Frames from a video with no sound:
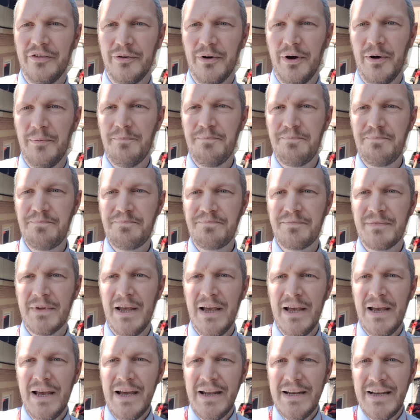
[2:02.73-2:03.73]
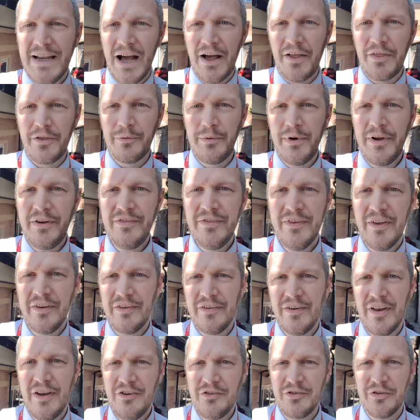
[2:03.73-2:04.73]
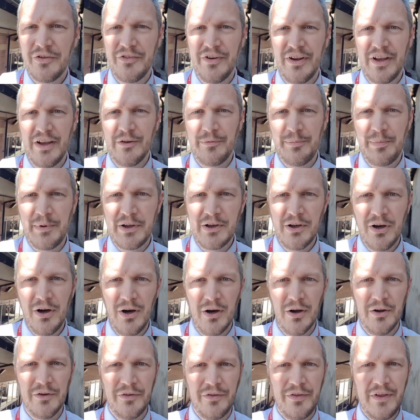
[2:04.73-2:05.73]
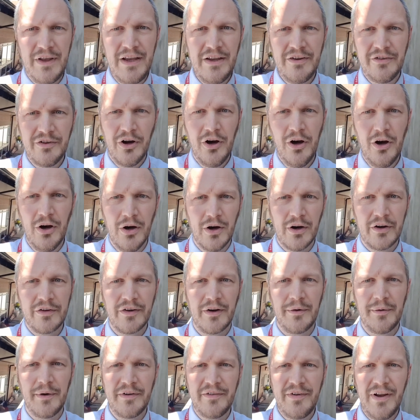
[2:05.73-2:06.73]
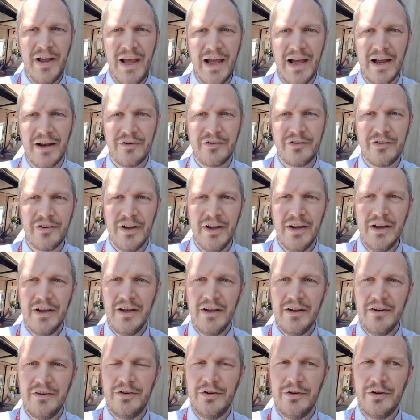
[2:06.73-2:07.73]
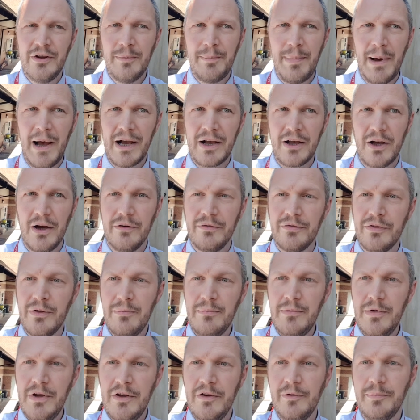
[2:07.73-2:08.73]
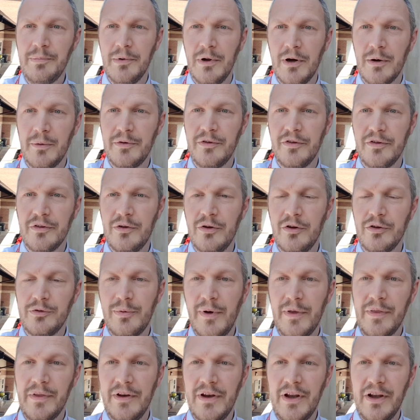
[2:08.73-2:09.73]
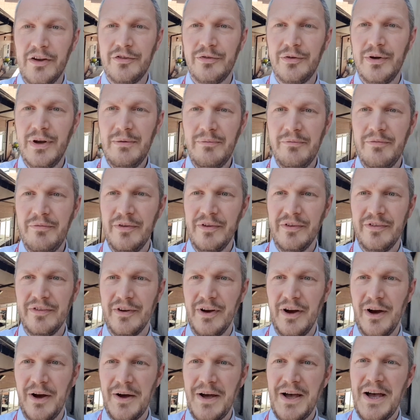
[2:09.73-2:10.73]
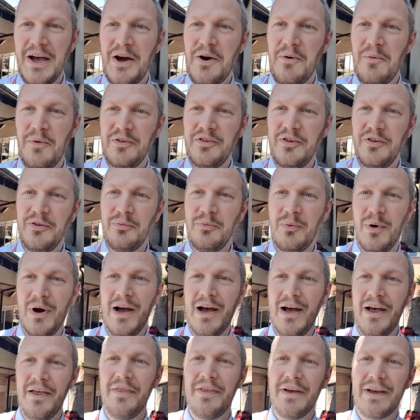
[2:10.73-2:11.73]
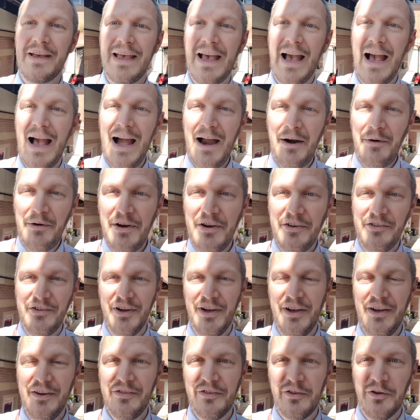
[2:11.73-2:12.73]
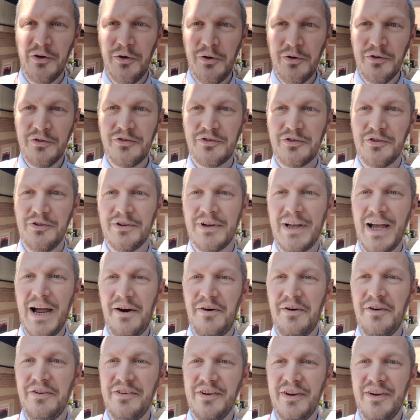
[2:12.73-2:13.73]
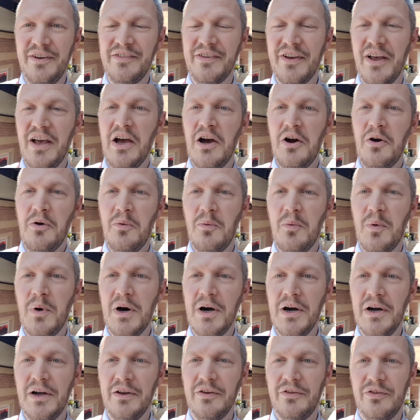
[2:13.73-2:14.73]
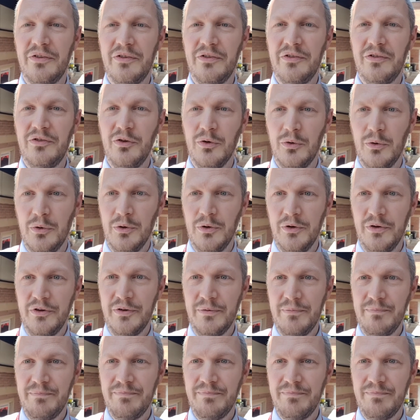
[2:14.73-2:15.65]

are on. Now, the reason this is interesting is because these hooks are attached to the back of the muse block, which is of course where the nursery and infants are, which is where the carriages, the horse-drawn carriages, were stored.